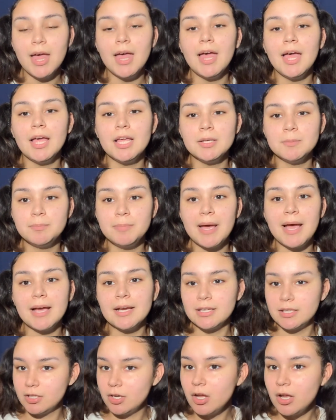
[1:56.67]
and
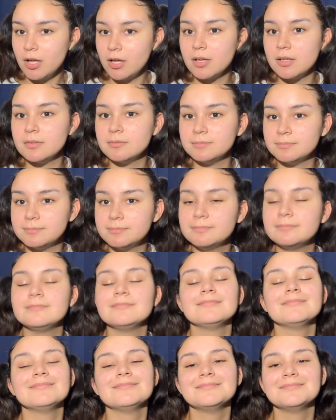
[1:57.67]
pack it on
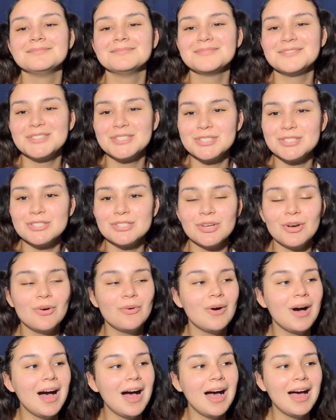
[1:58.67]

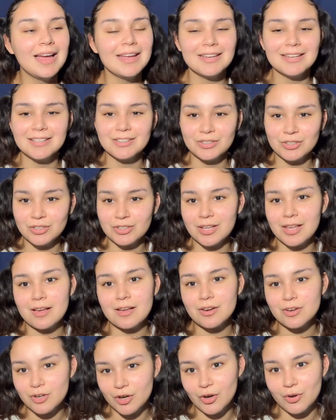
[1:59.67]
so I can look like
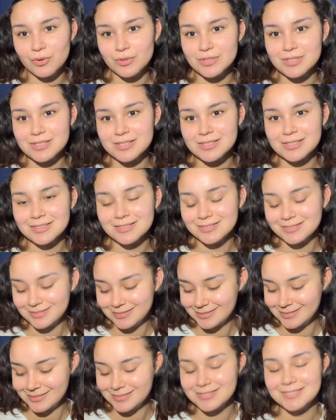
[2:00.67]
a ghost,
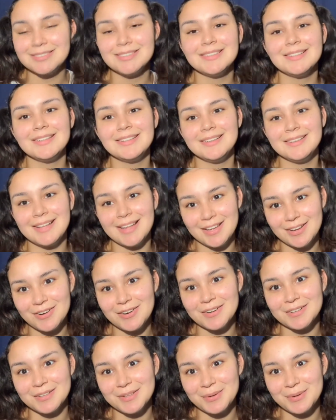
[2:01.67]
like Harley